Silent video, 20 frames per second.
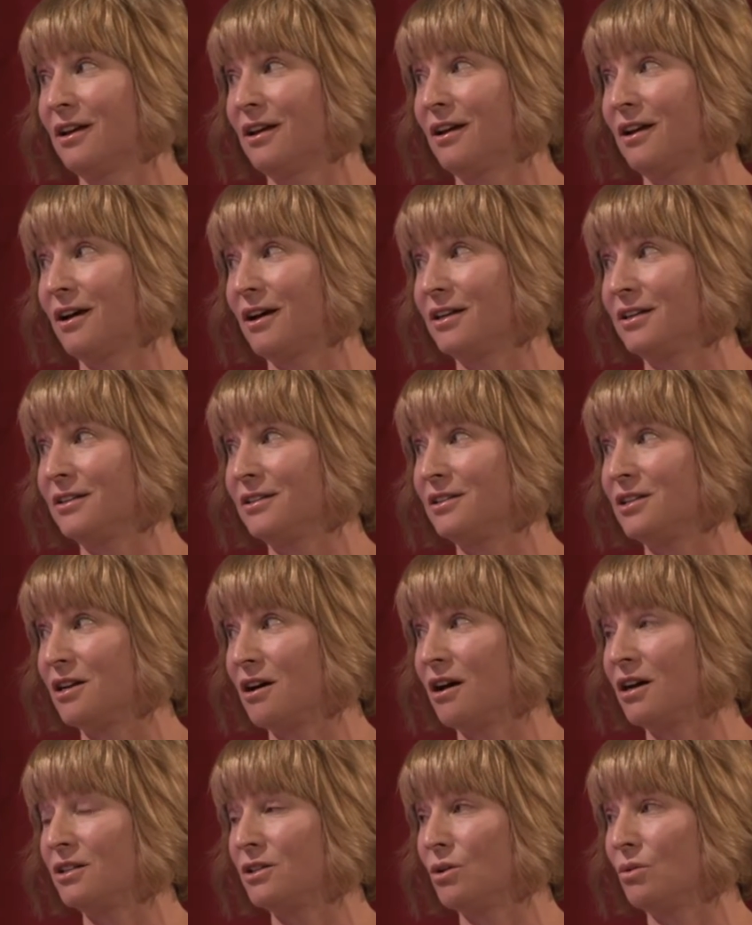I did
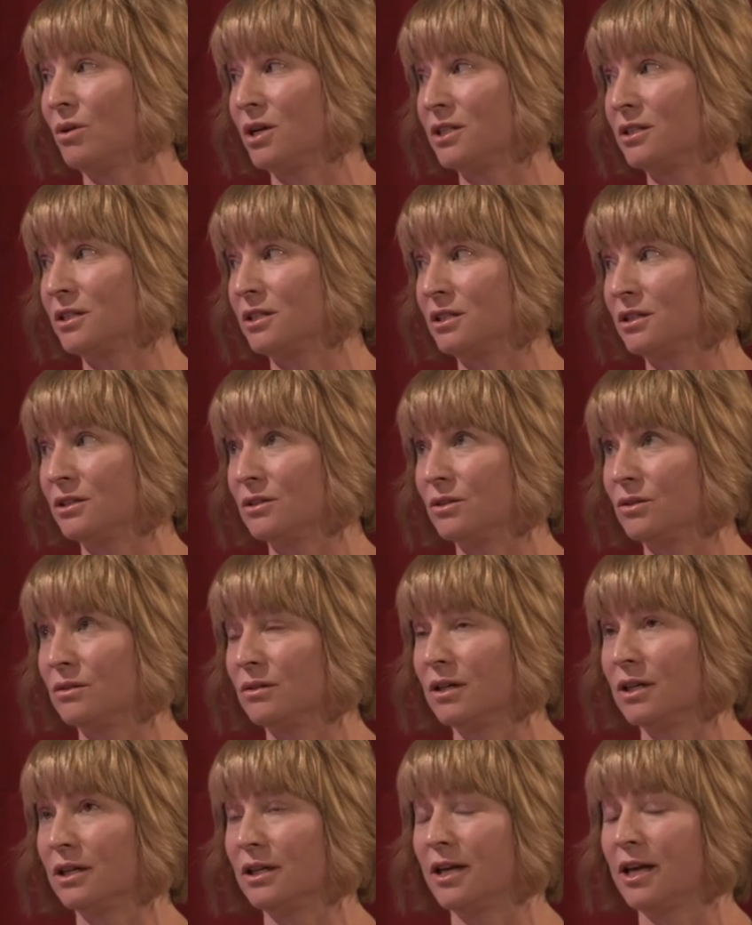not know what to do,
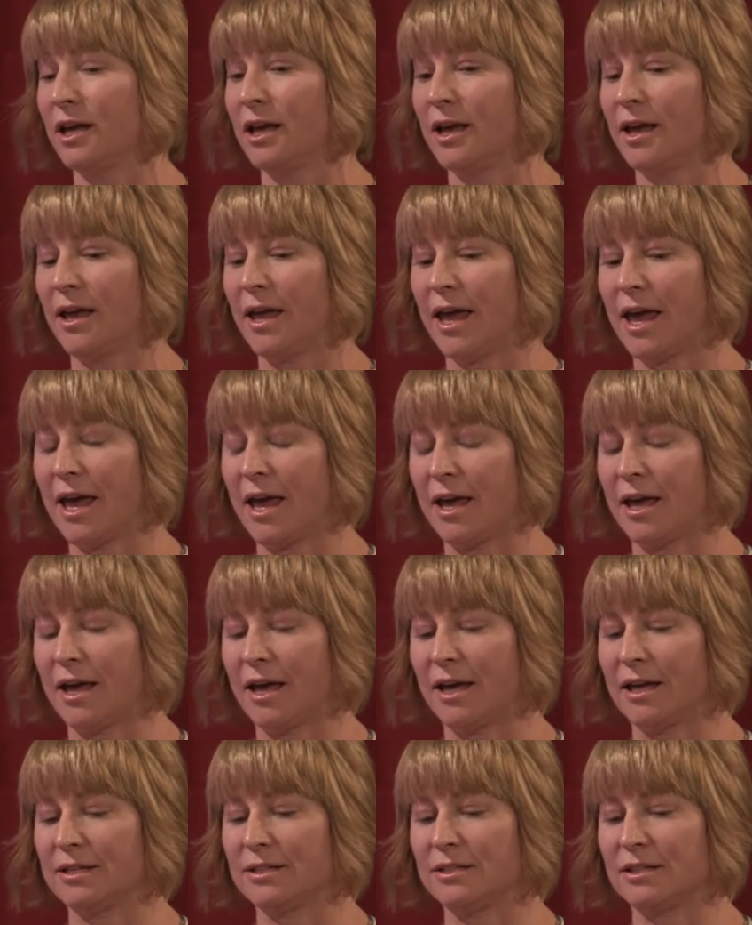
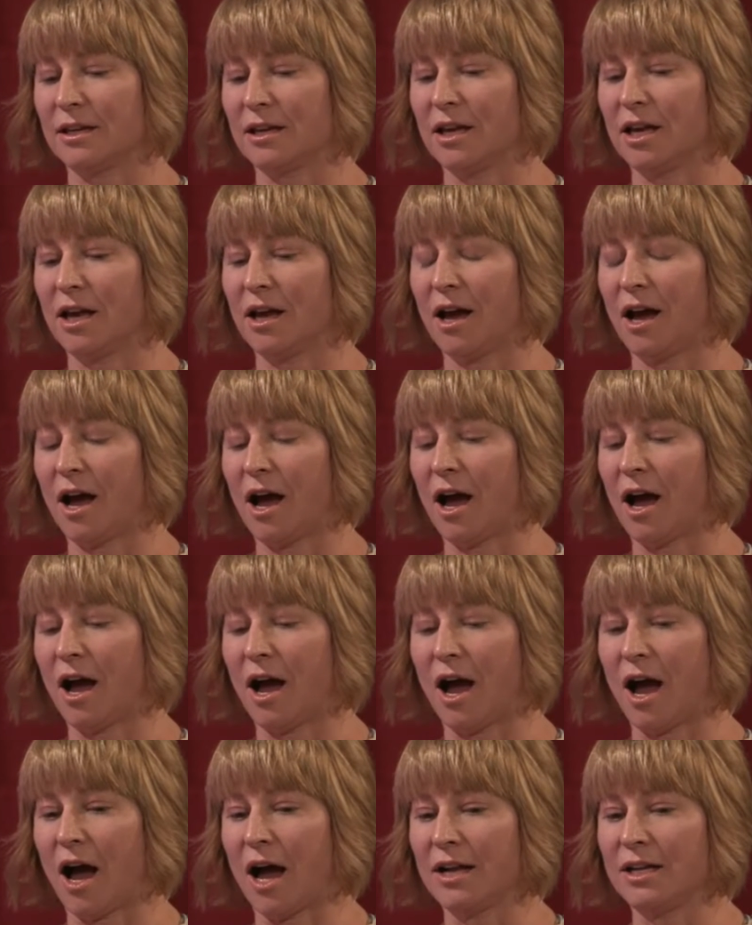and
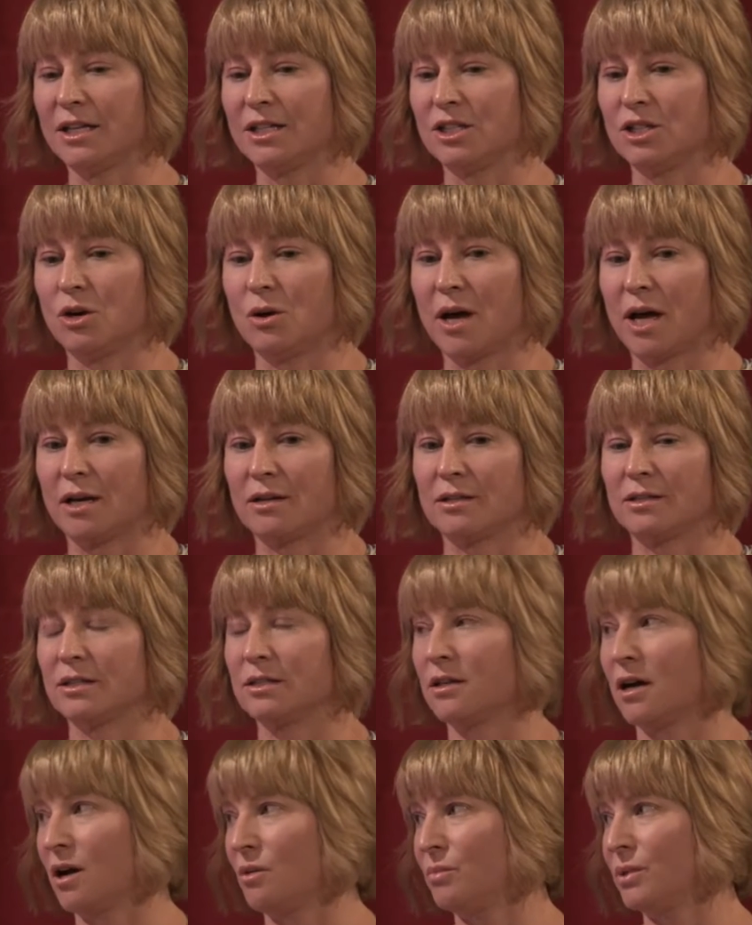I didn't know how to
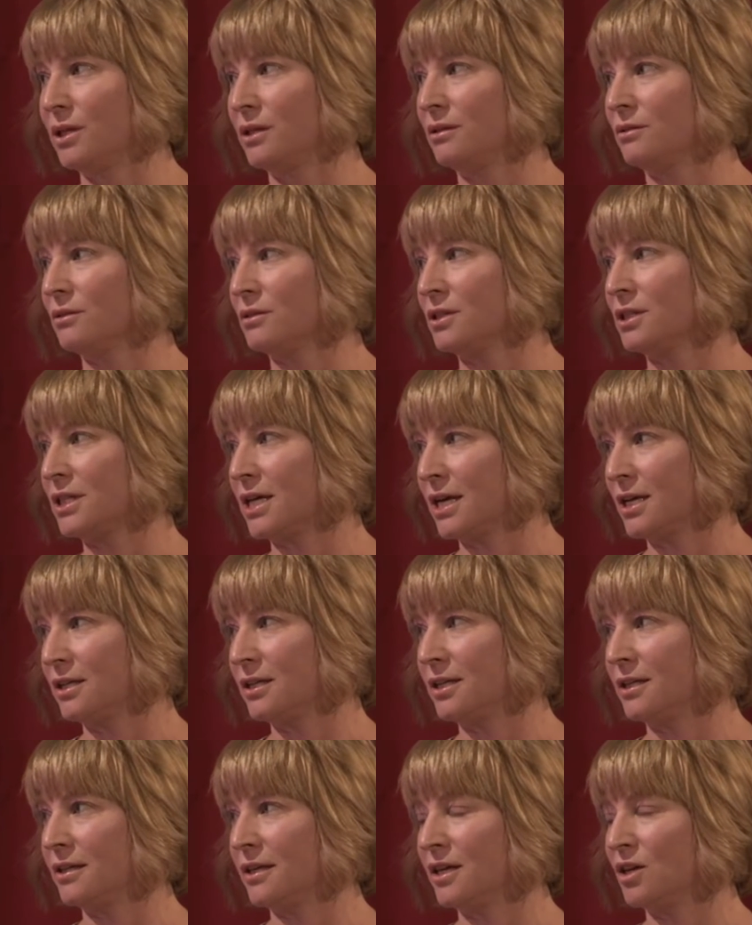stop it or say
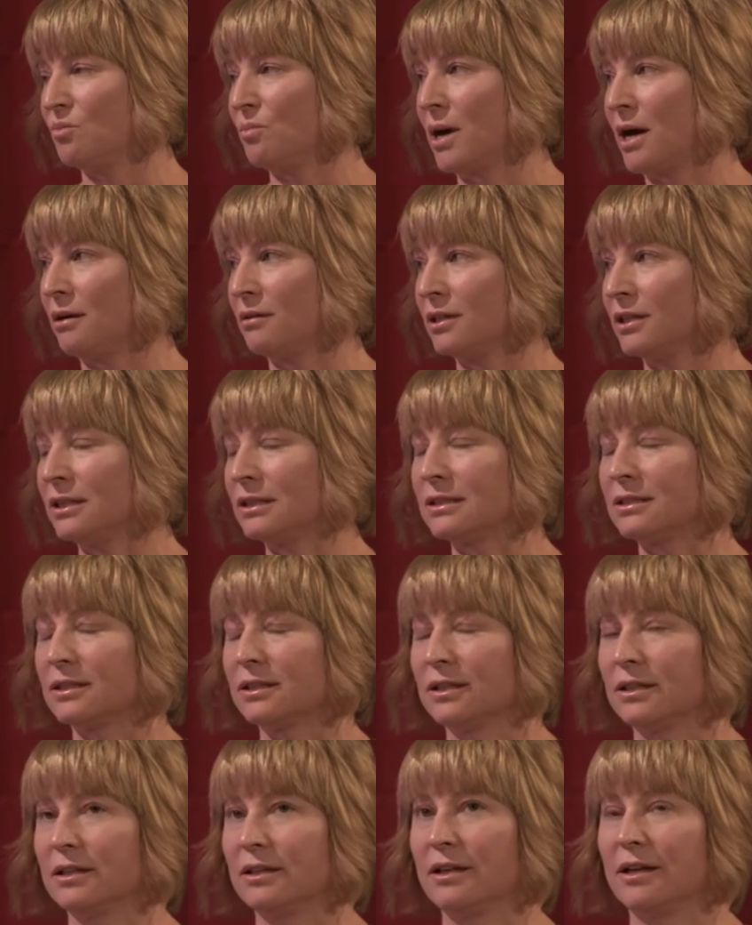anything about it.
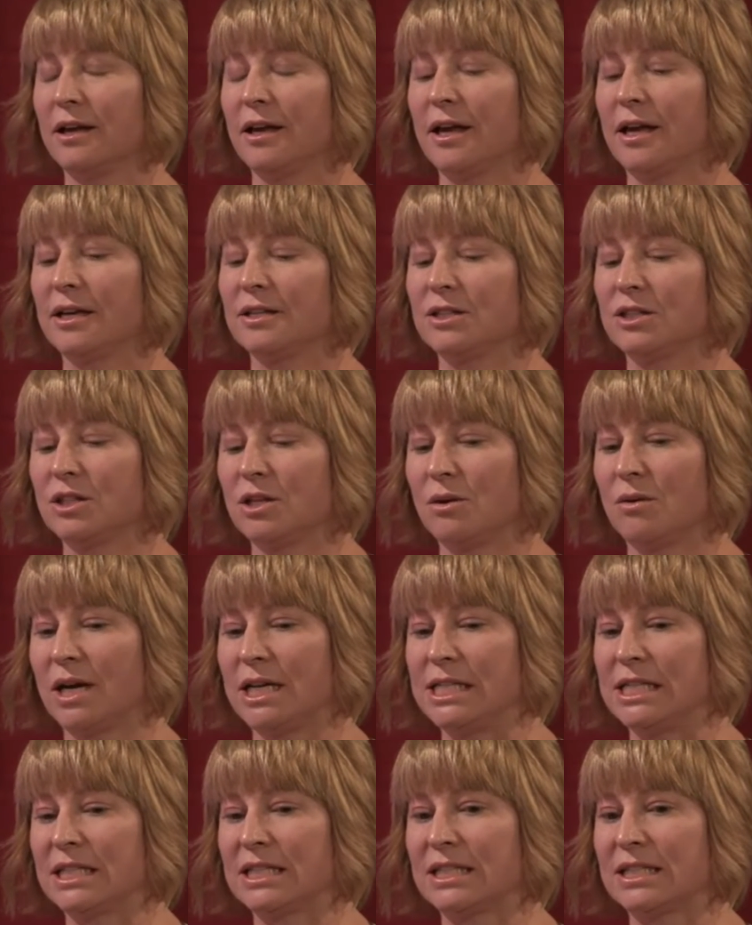And so I
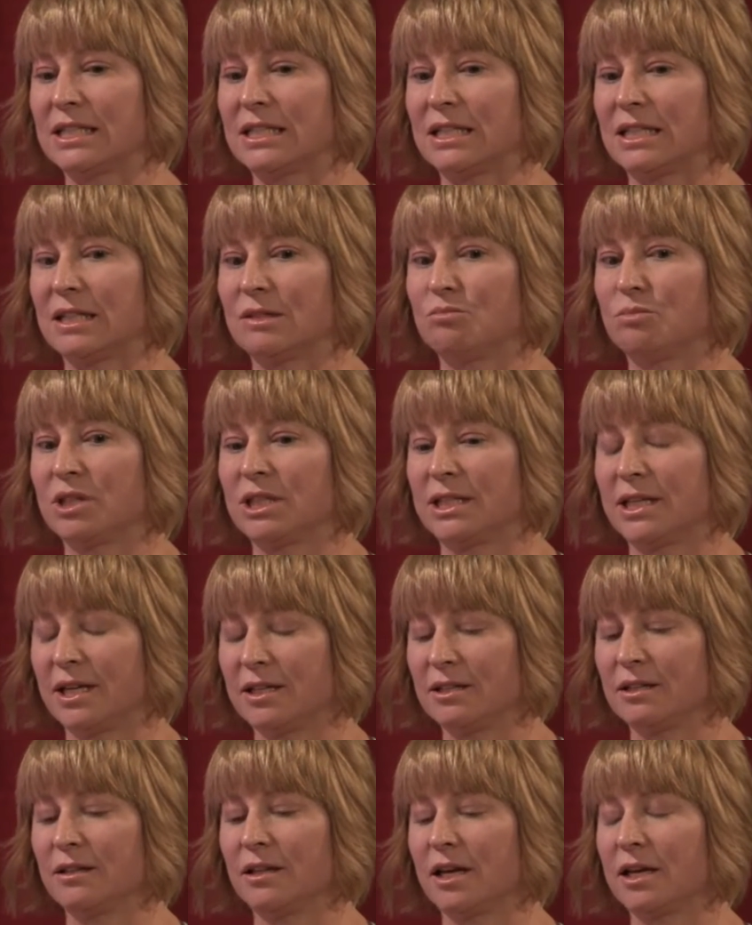just
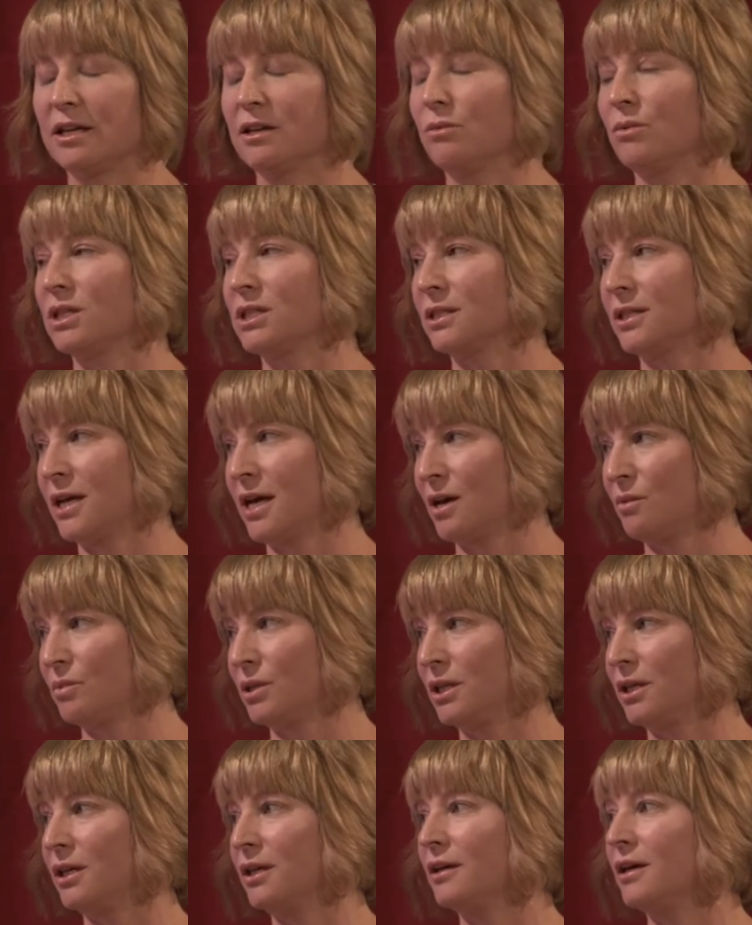pretended like it wasn't
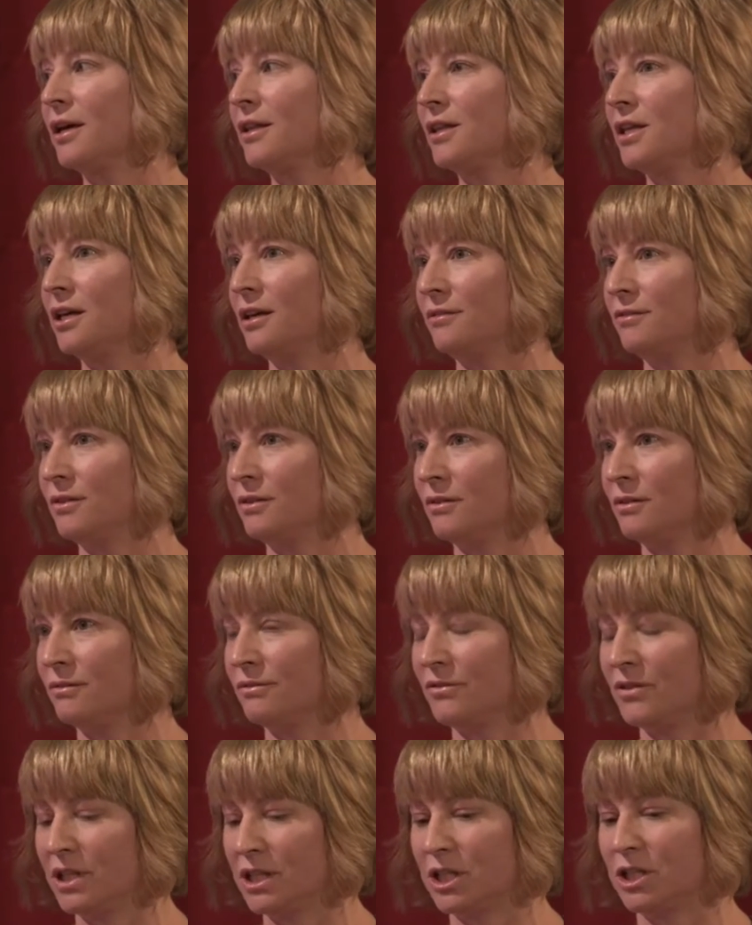happening, and then
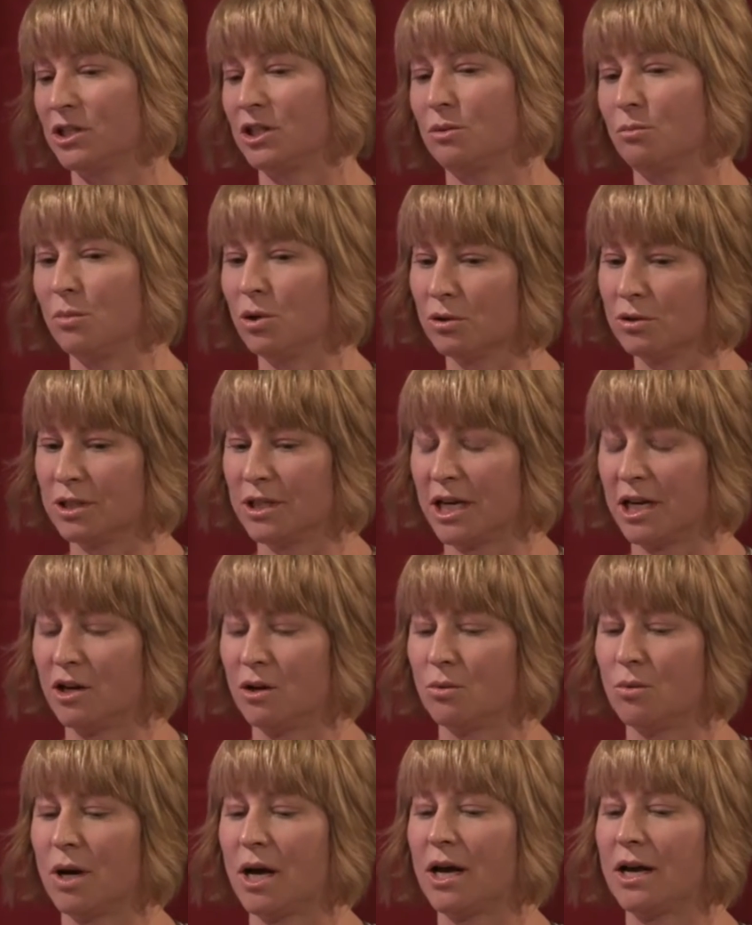finished the motorcycle
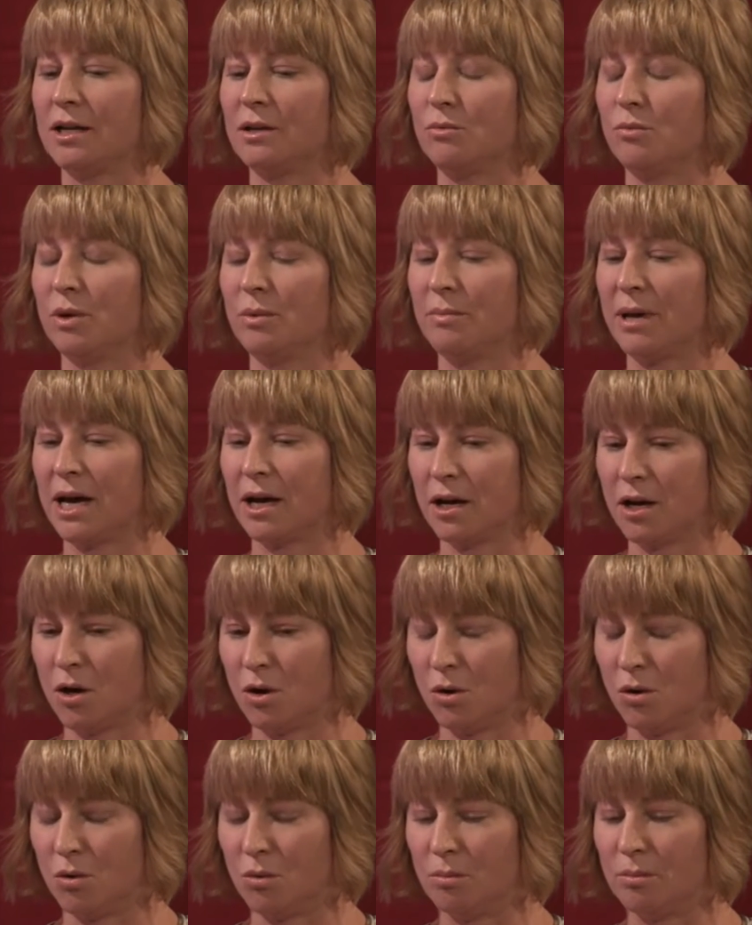ride and went back
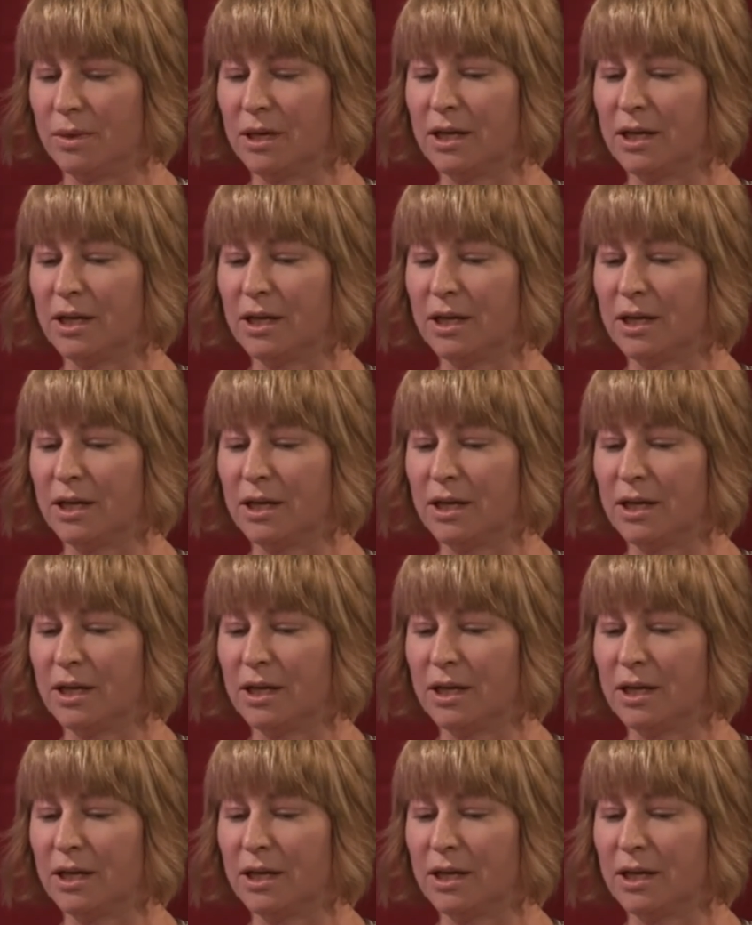home.